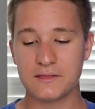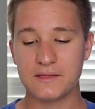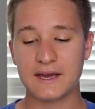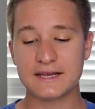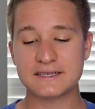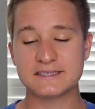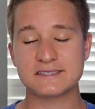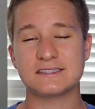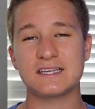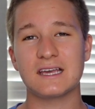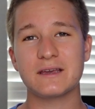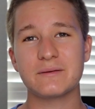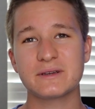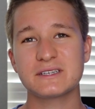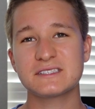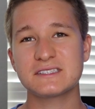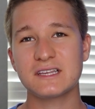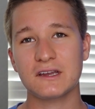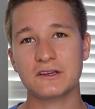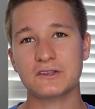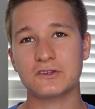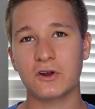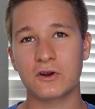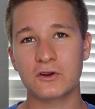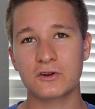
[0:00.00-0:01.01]
that same
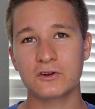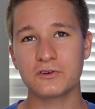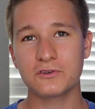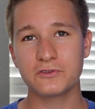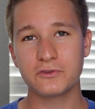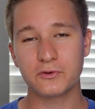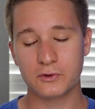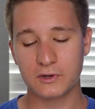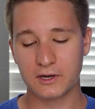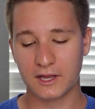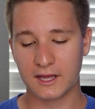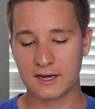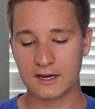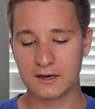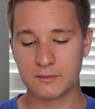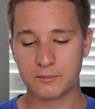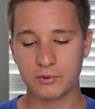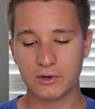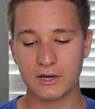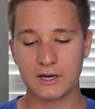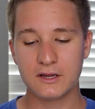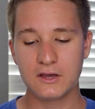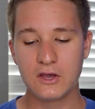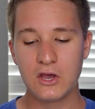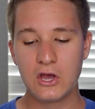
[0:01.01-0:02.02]
exact Arnold Organic
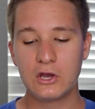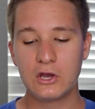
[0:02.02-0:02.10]
bread